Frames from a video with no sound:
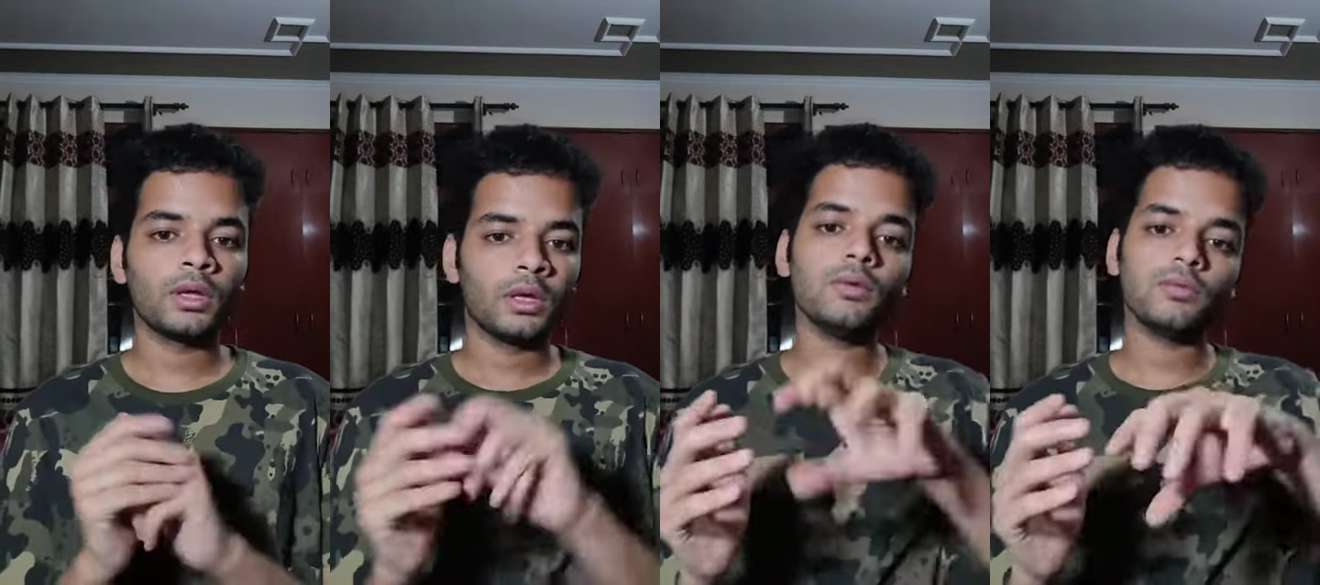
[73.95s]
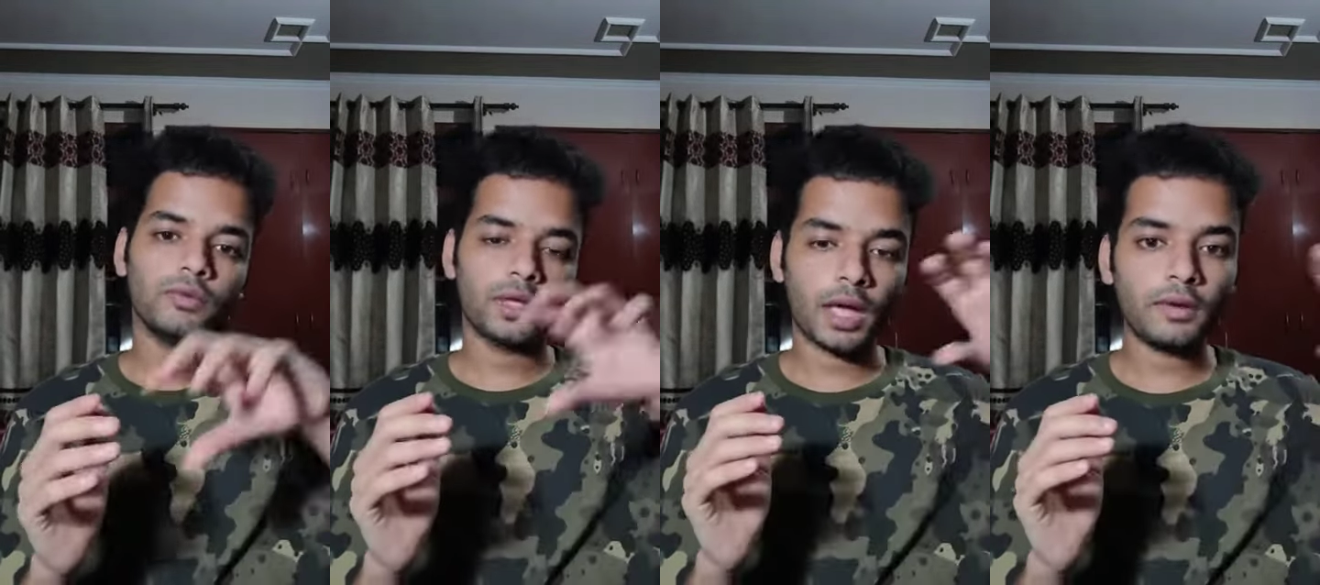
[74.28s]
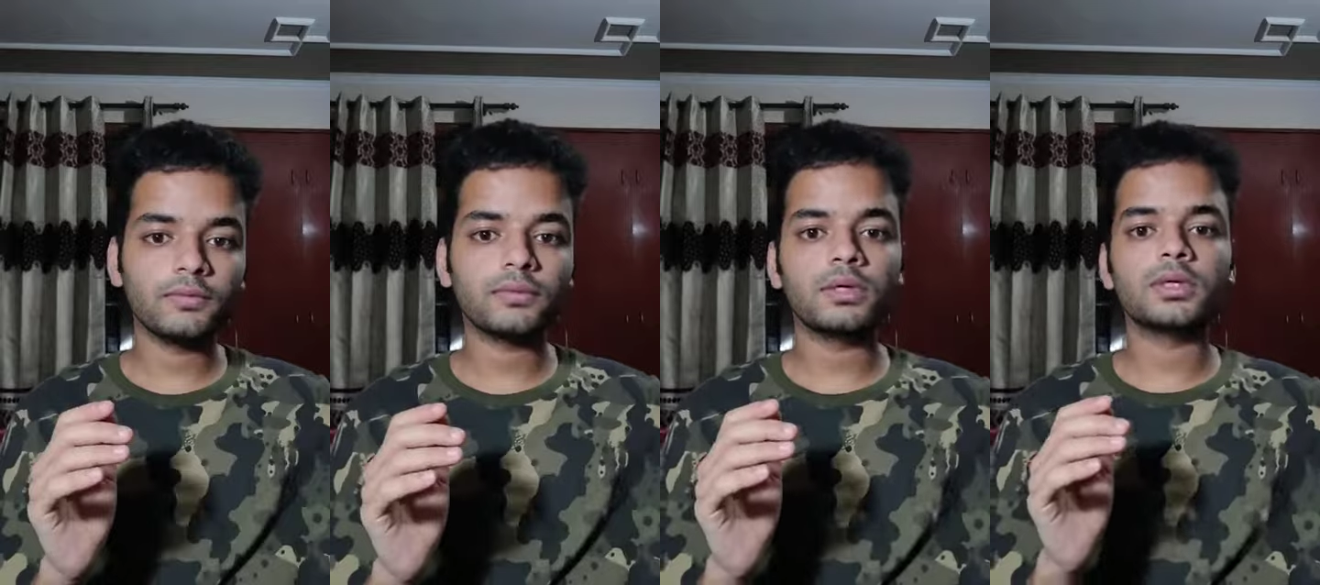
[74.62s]
Now we
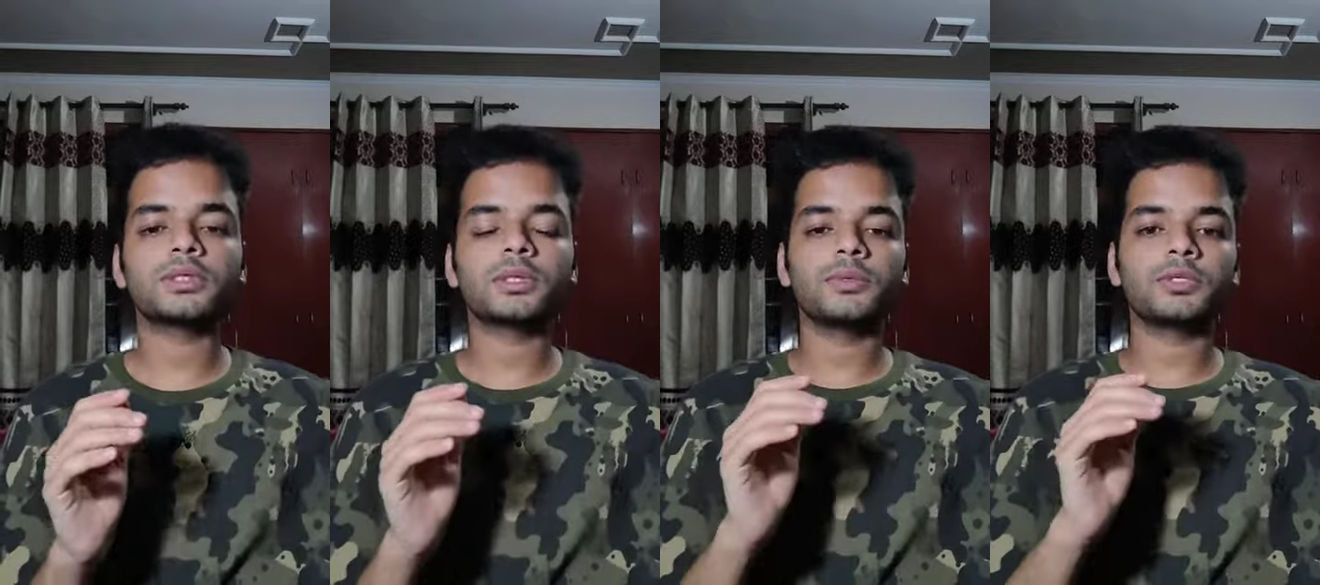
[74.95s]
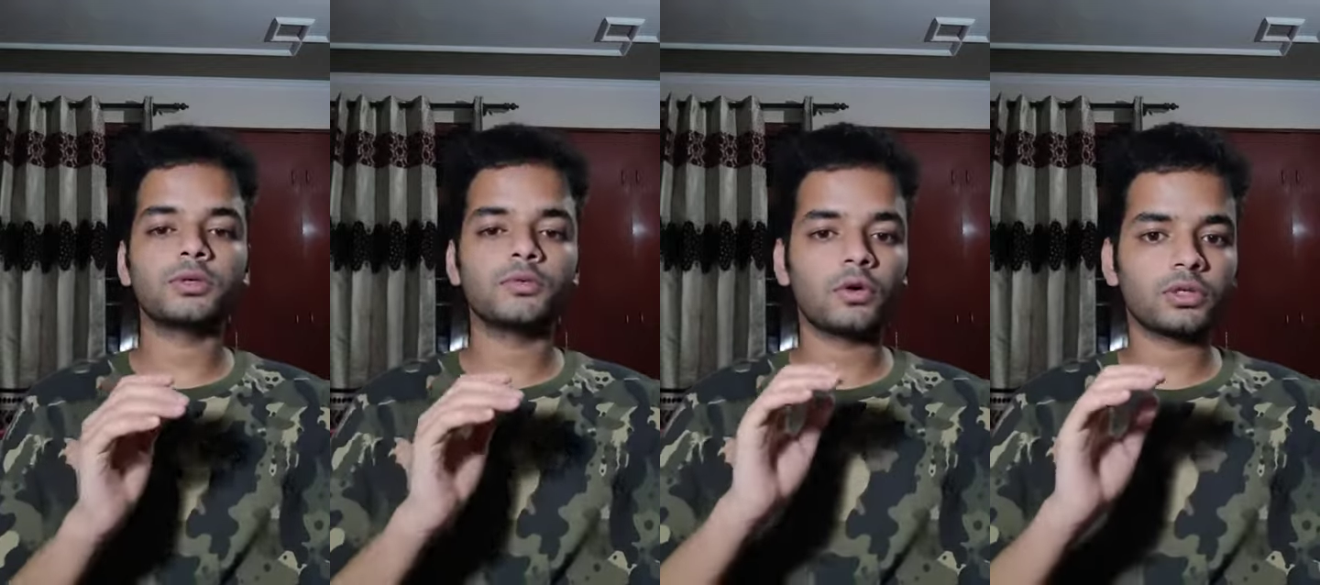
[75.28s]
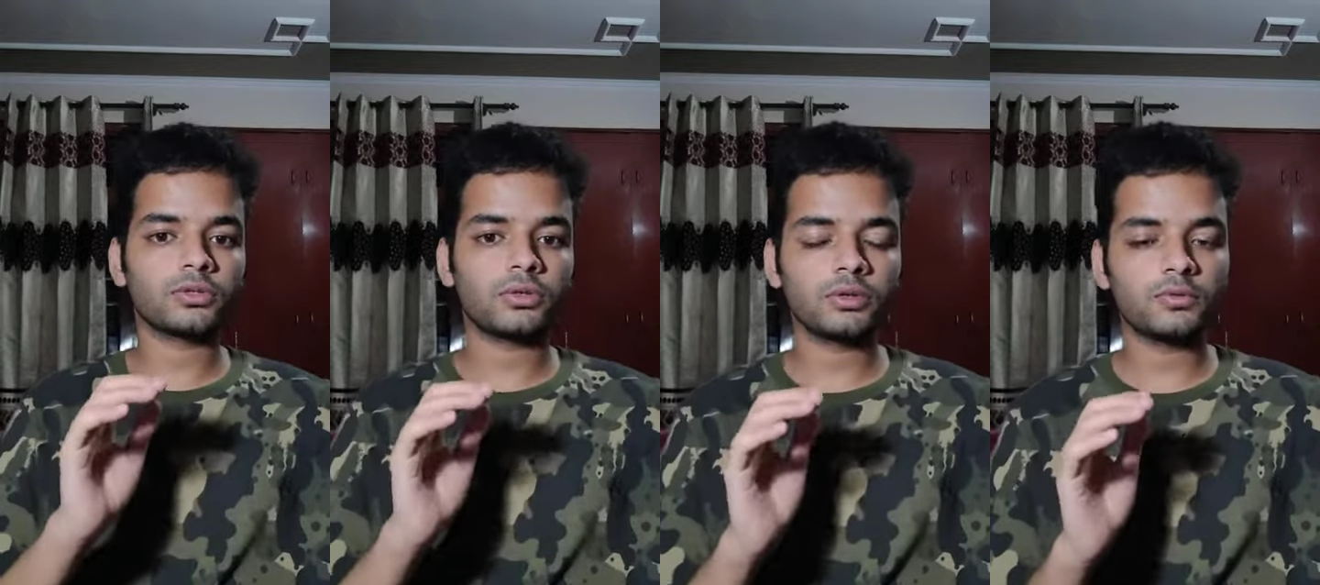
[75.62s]
have summation of
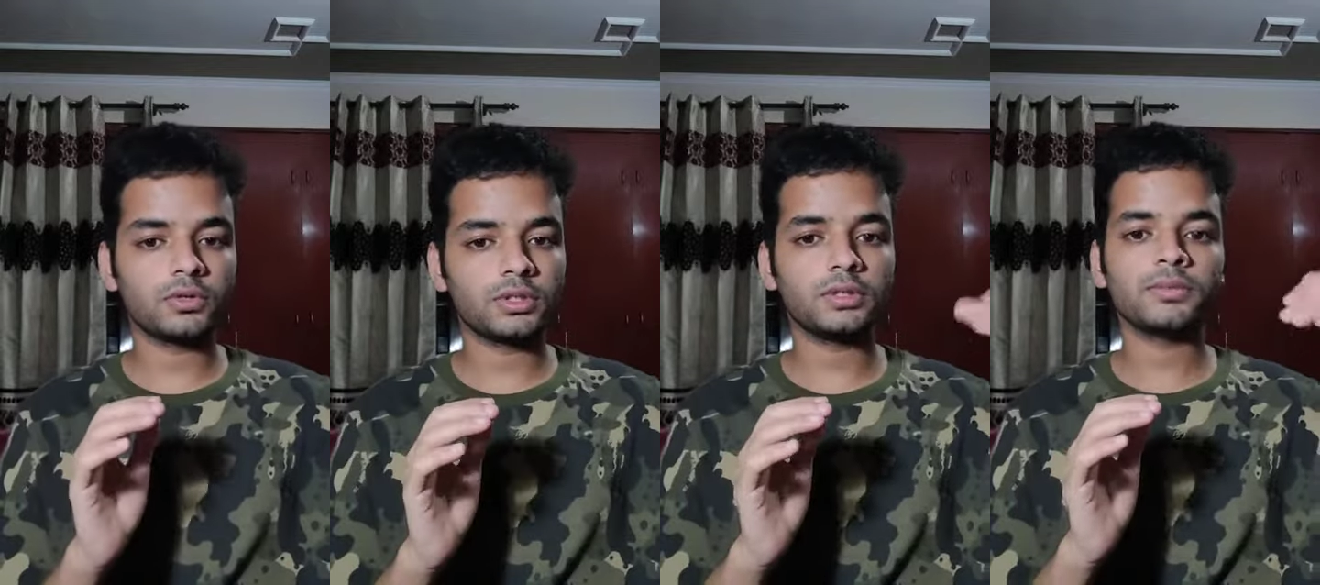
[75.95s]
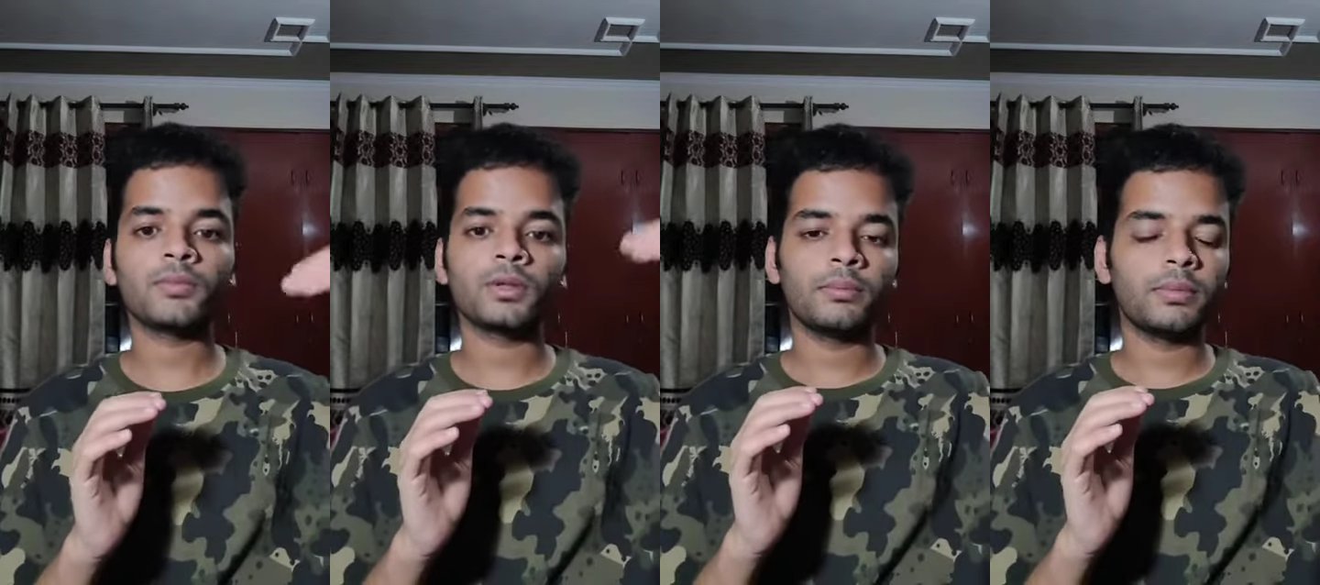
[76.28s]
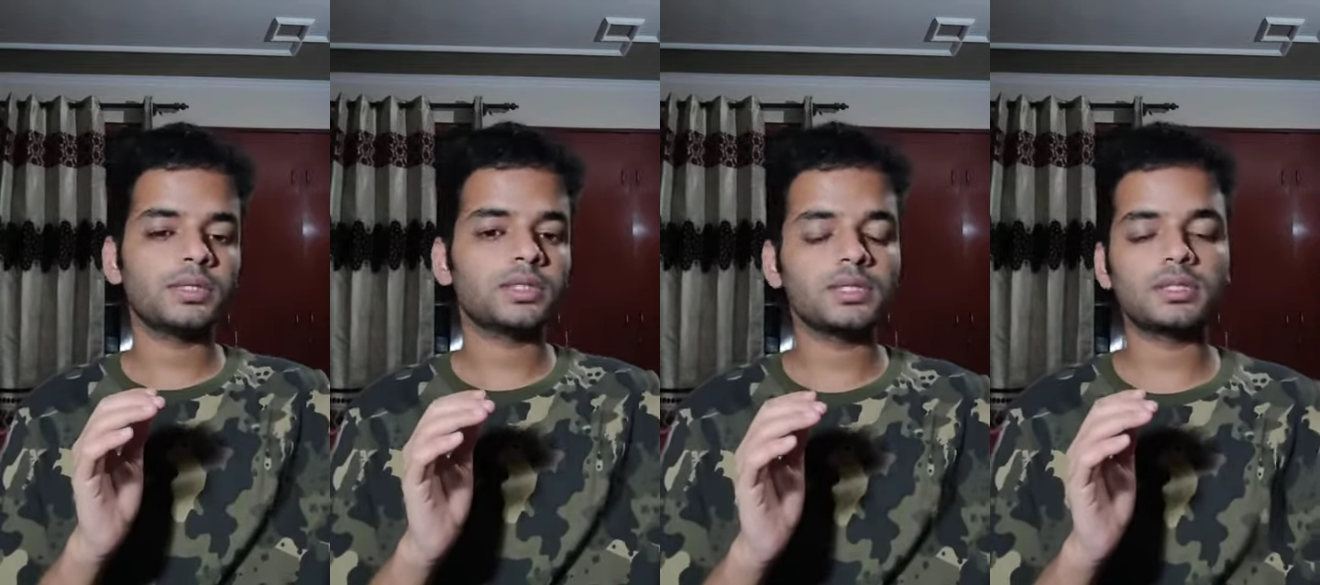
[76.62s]
horizontal forces,
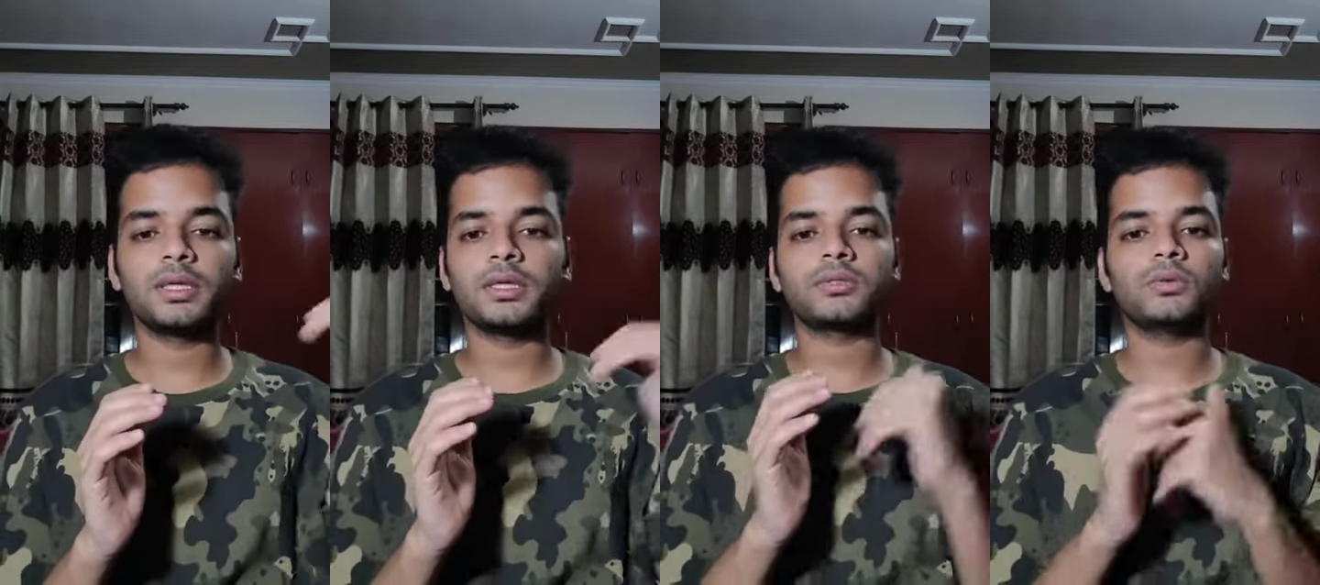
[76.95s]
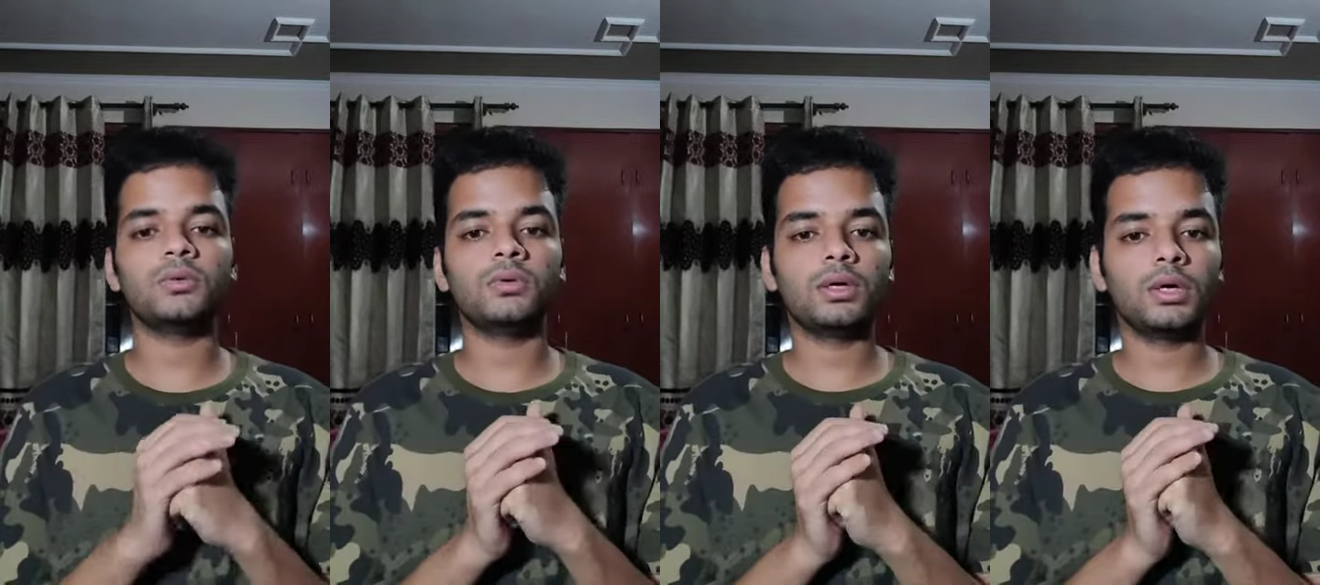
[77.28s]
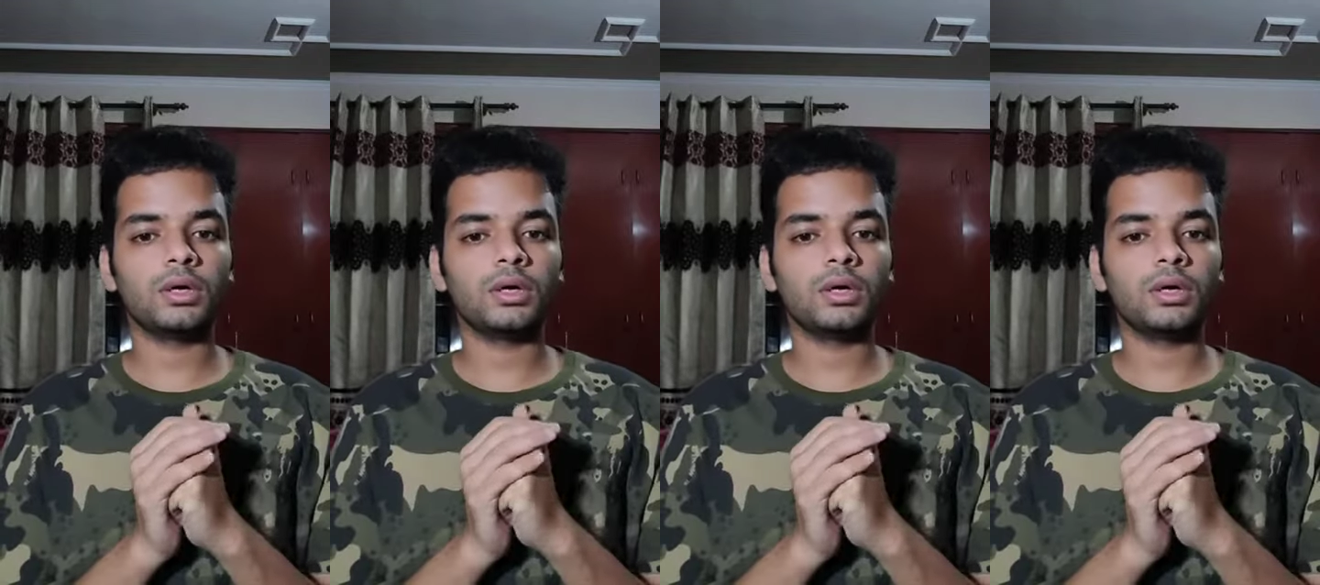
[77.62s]
but since there is no